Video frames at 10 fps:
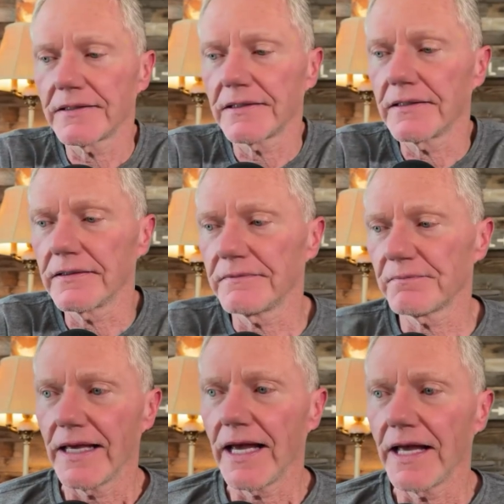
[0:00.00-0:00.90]
uh,
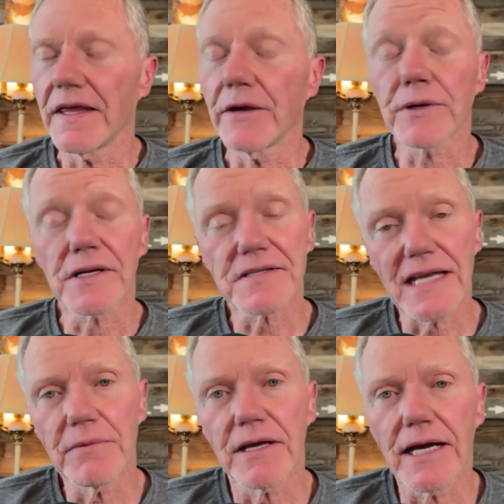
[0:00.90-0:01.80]
And they were going to
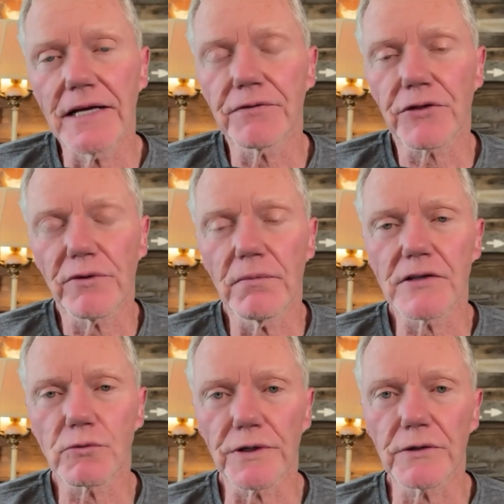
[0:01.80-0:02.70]
stay behind for three
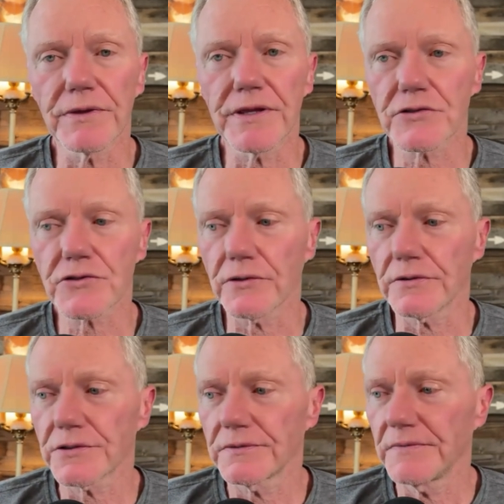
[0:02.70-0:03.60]
months working with this
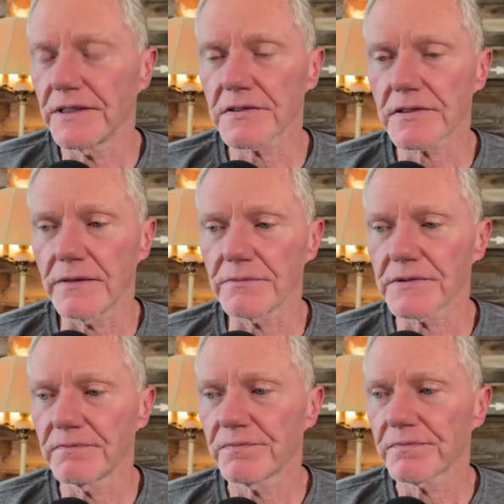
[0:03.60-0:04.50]
church in the slums.
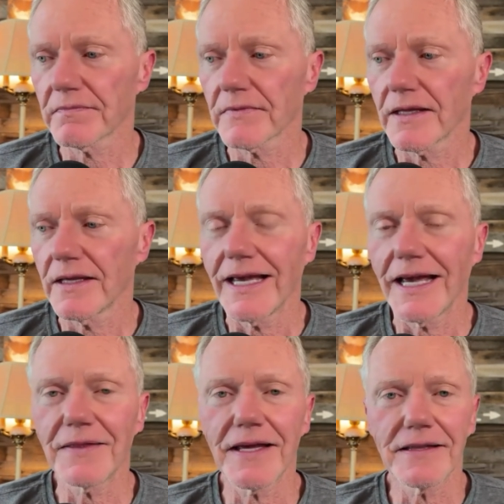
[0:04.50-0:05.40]

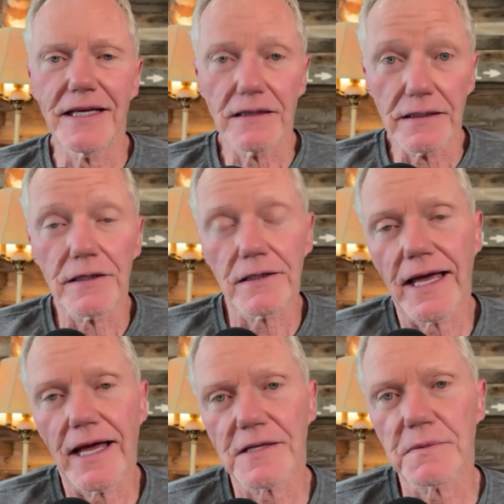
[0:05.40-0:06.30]
And they they literally
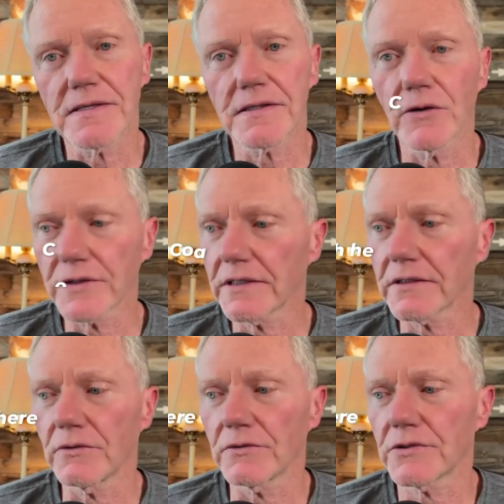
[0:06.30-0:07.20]
asked me, they said, okay,
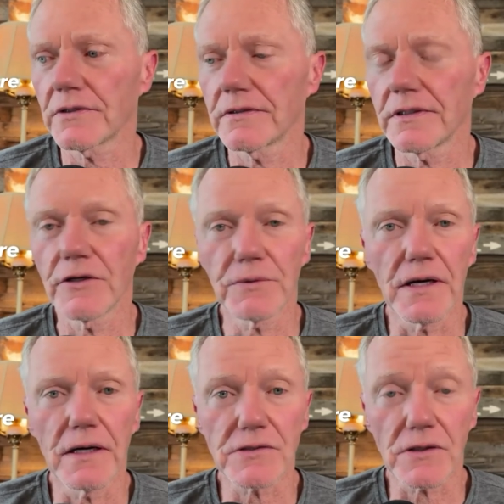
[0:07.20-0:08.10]
Coach, here we
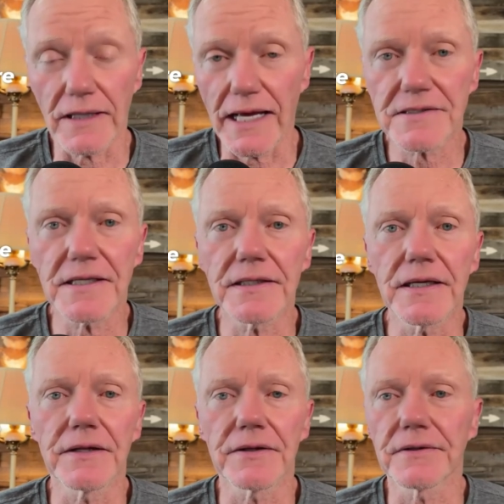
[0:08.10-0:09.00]
are. It's our last day
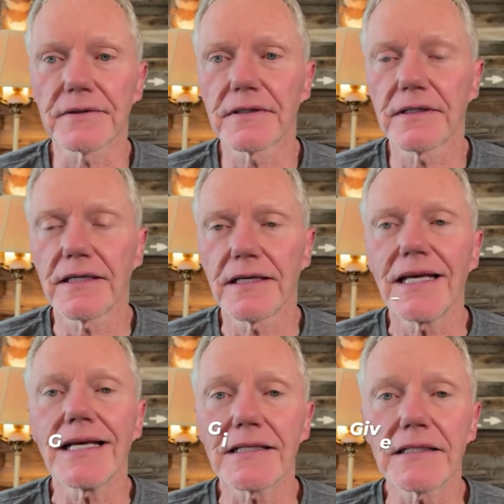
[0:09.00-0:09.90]
together.
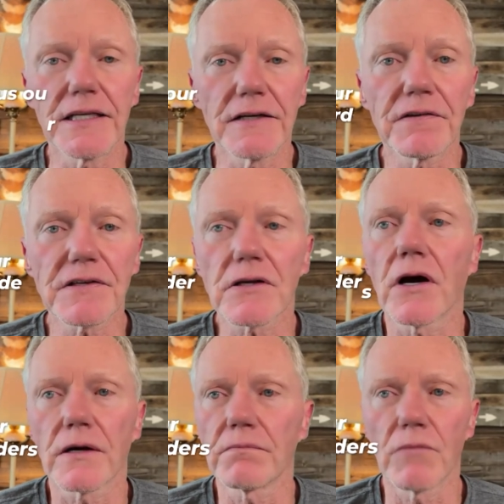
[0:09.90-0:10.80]
Give us
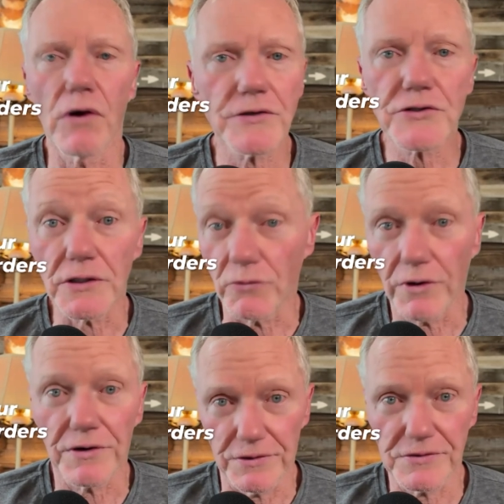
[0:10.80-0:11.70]
our marching
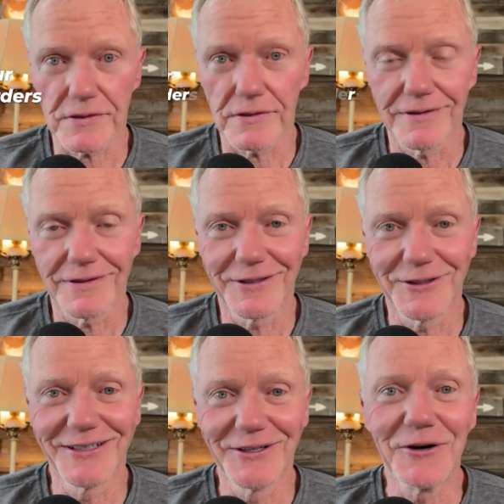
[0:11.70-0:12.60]
orders
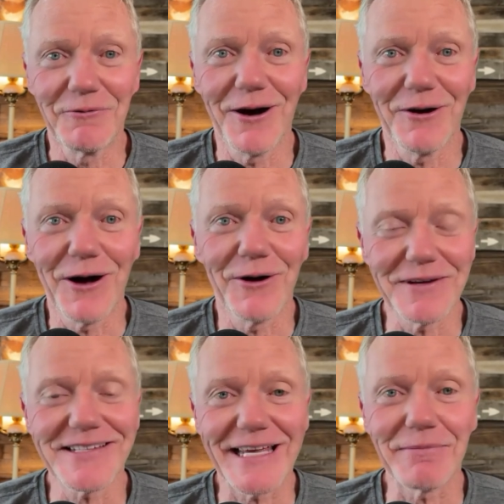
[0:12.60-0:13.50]
while, while we
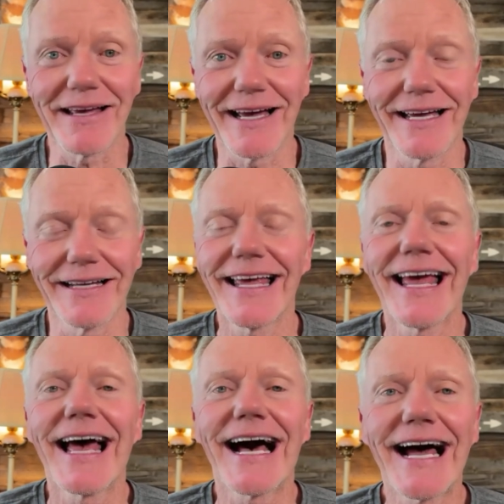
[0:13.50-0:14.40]
stay behind.
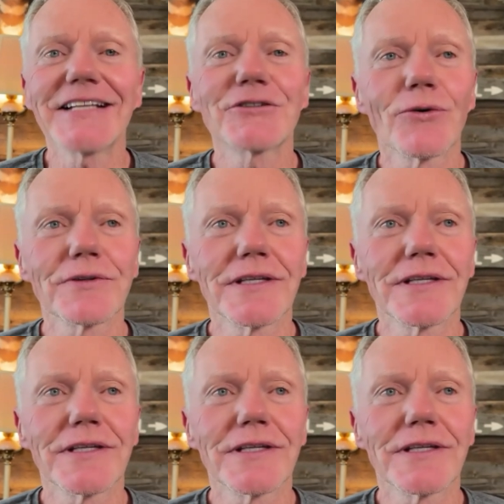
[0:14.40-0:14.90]
I told